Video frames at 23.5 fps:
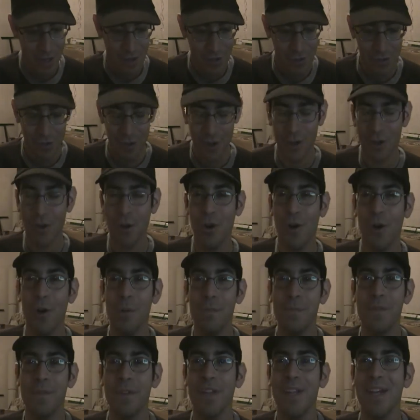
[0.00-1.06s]
So
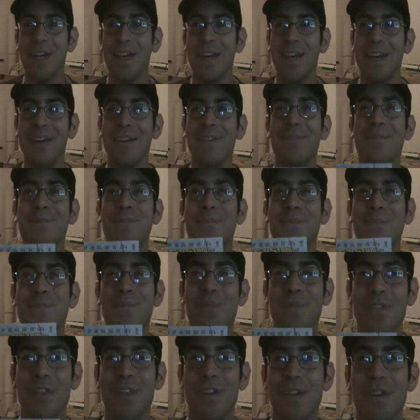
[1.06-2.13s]
hopefully
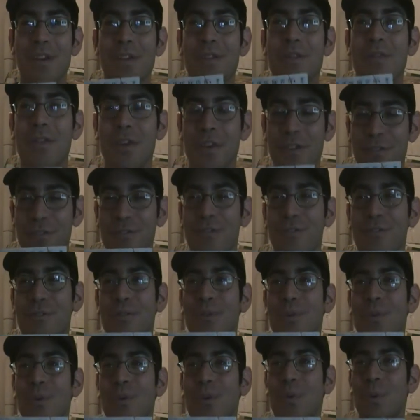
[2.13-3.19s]
this
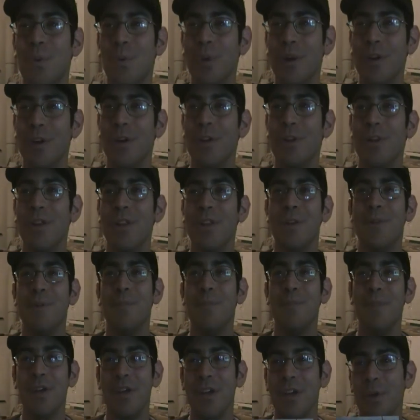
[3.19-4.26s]
will
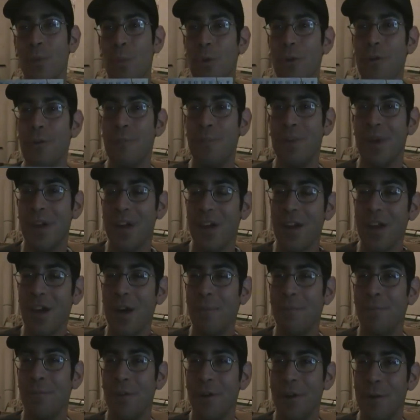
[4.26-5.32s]
be worth picking
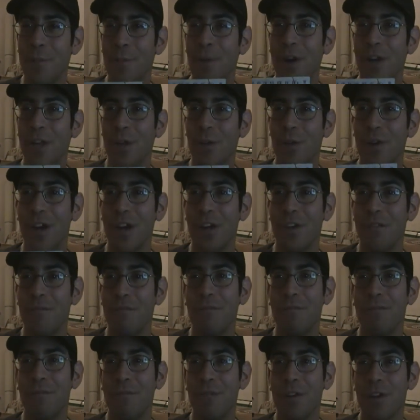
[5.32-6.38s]
up for anybody who kind of
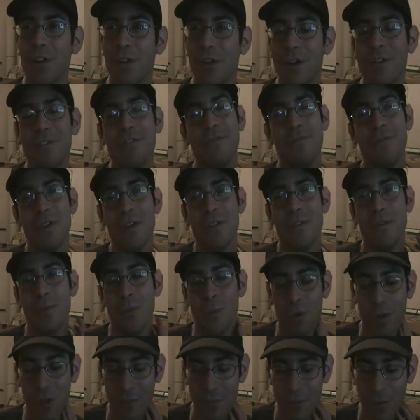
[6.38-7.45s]
lost faith in
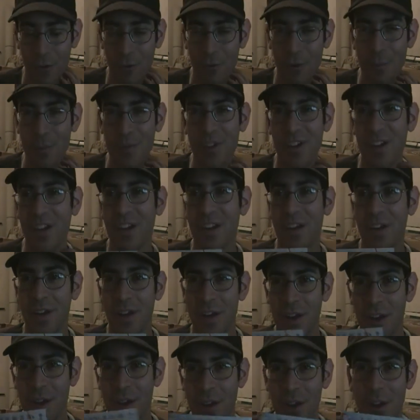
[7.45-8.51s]
World of New Krypton.
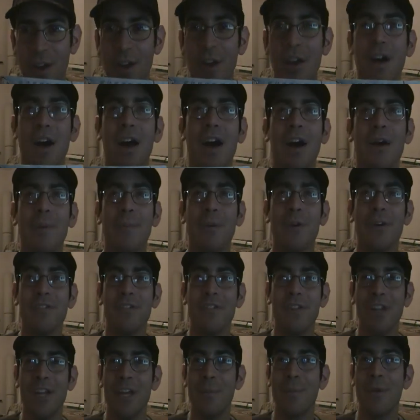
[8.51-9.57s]

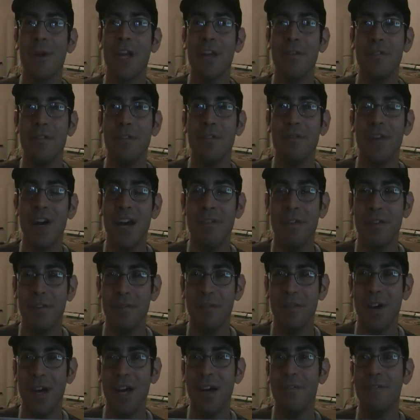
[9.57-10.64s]
Personally, I'm going to give it a 5 out
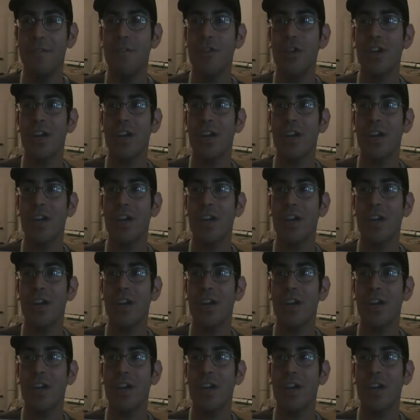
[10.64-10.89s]
of 5.